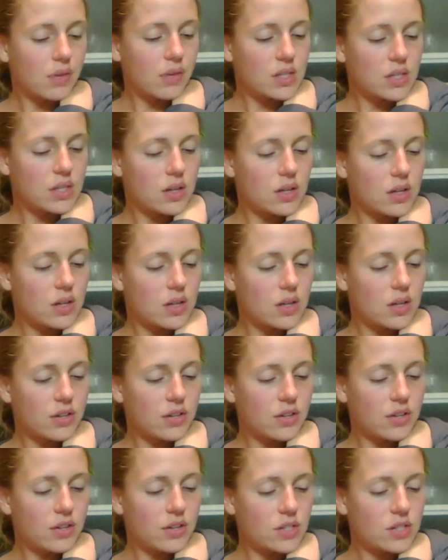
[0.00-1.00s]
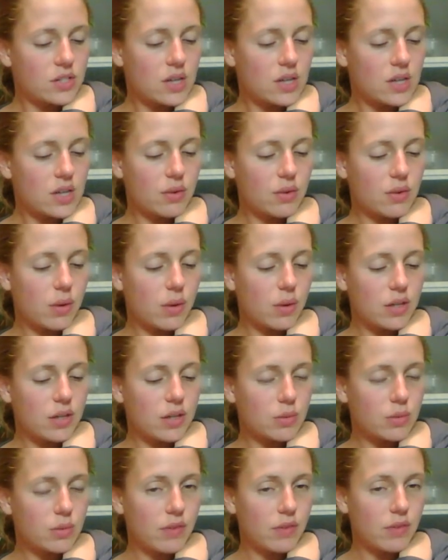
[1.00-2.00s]
A lender is not required
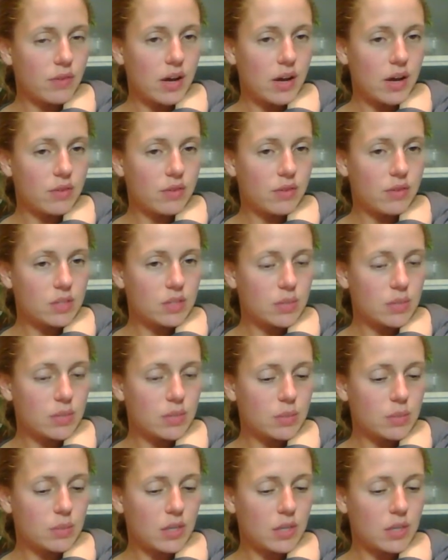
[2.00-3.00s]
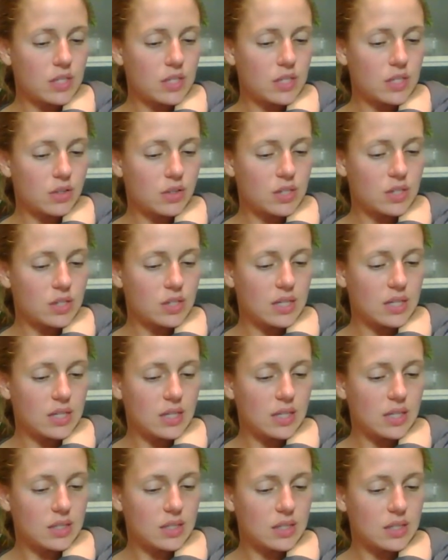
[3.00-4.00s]
to provide risk-based pricing
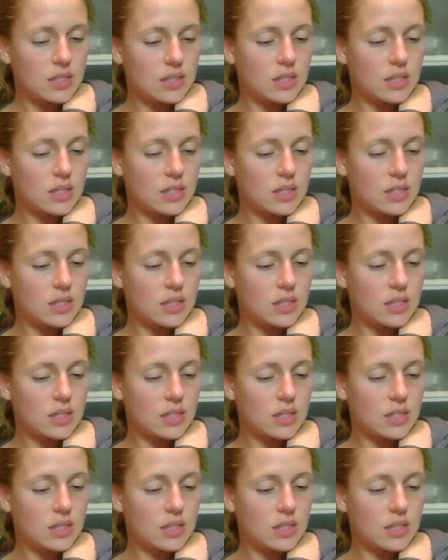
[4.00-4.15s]
notices